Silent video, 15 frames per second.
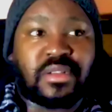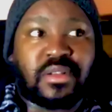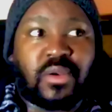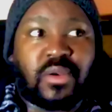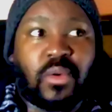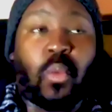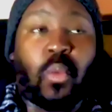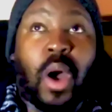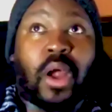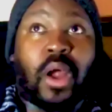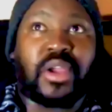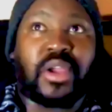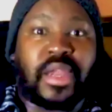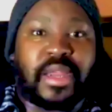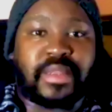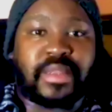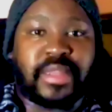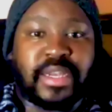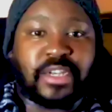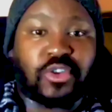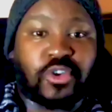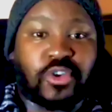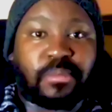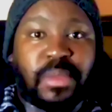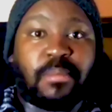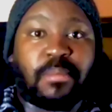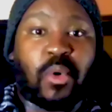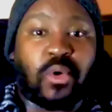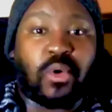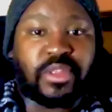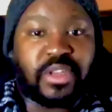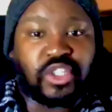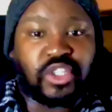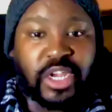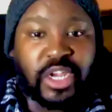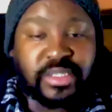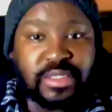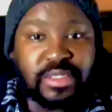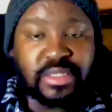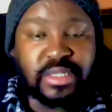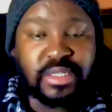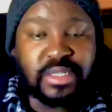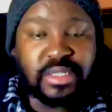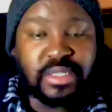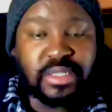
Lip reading: worrying that it could be more than just